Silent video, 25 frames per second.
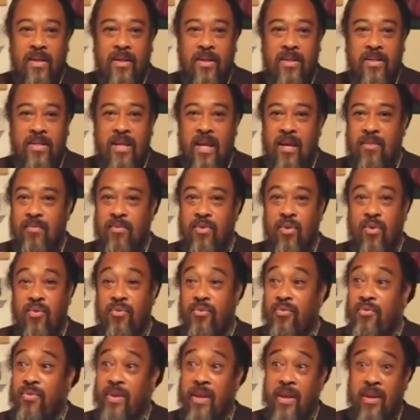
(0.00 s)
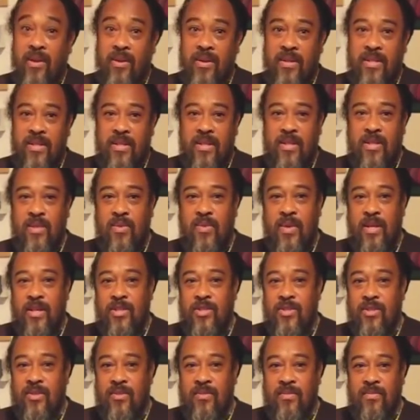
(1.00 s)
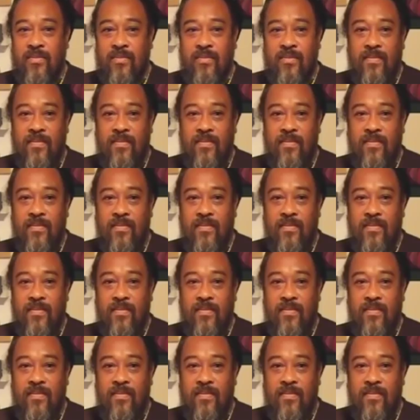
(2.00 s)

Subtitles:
Doesn't have no fears in this question.